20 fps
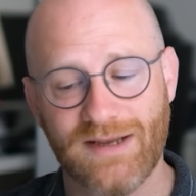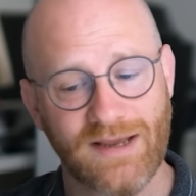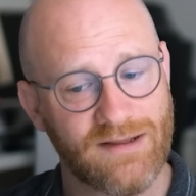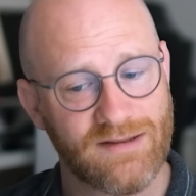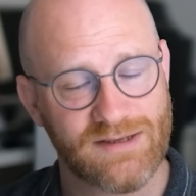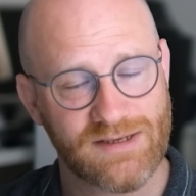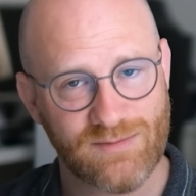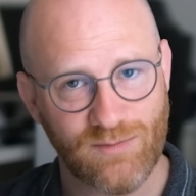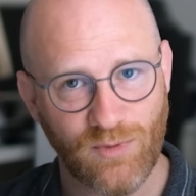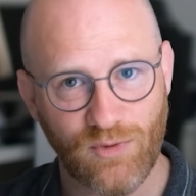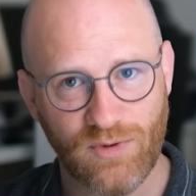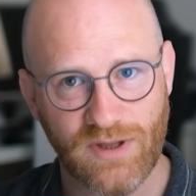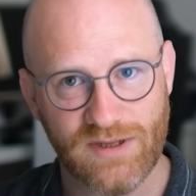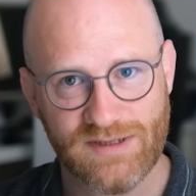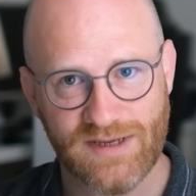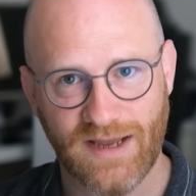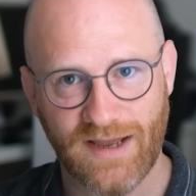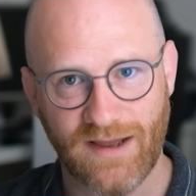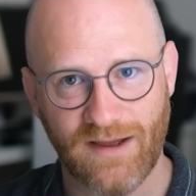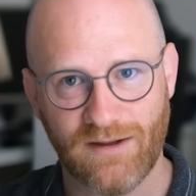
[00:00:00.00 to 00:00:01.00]
in smaller
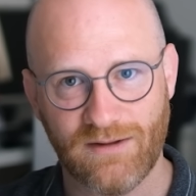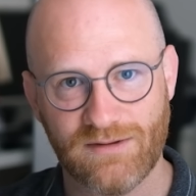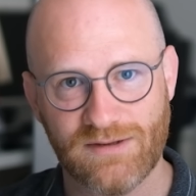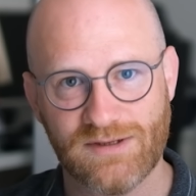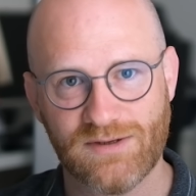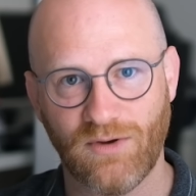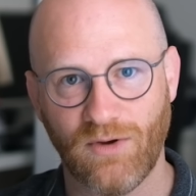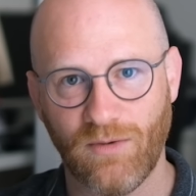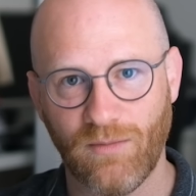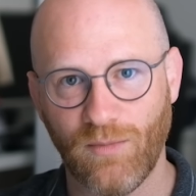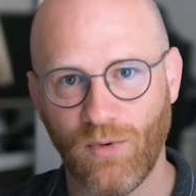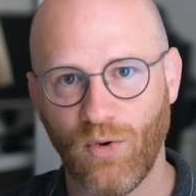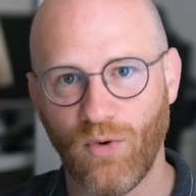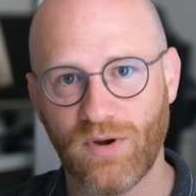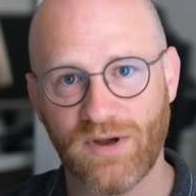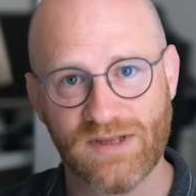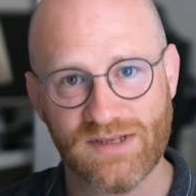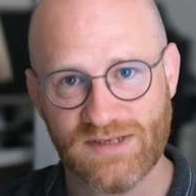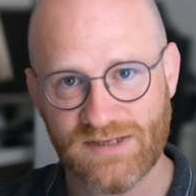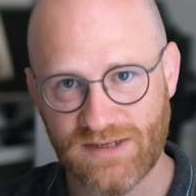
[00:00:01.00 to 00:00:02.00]
towns or more
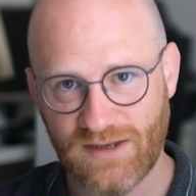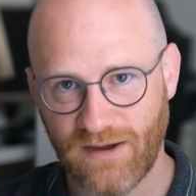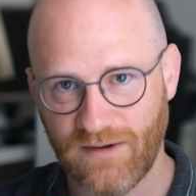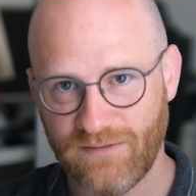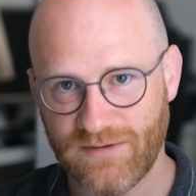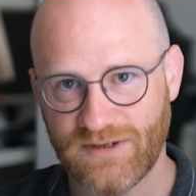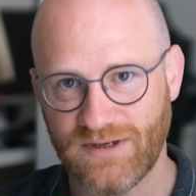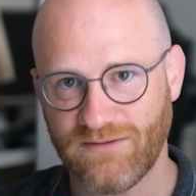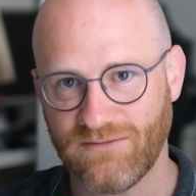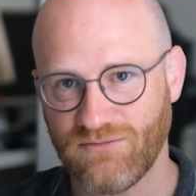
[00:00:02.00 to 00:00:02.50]
conservative